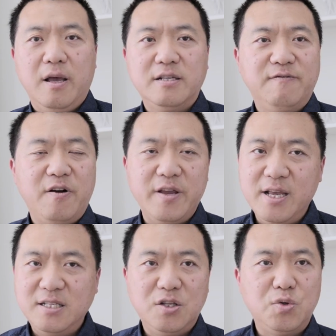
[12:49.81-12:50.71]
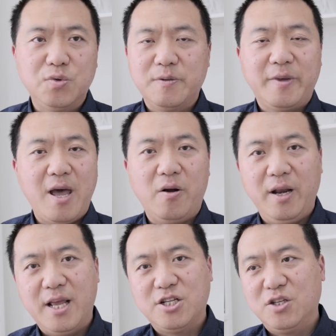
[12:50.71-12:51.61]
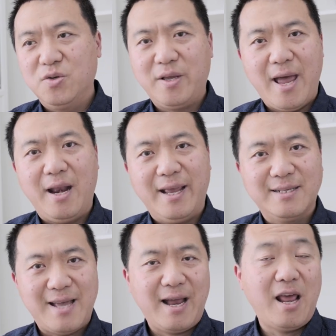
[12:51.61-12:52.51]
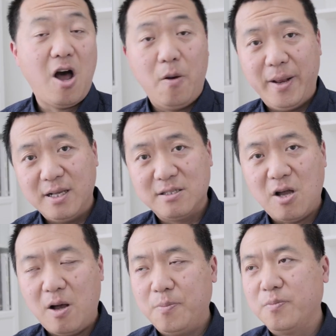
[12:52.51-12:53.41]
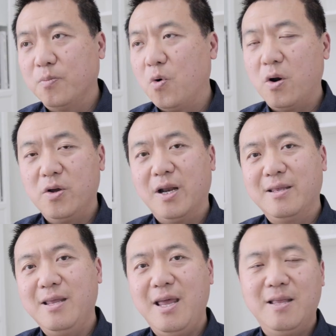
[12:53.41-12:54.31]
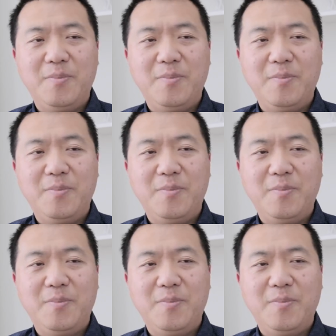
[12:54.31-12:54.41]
It's very easy to do some calculation to get exactly how many stop more you're going to need,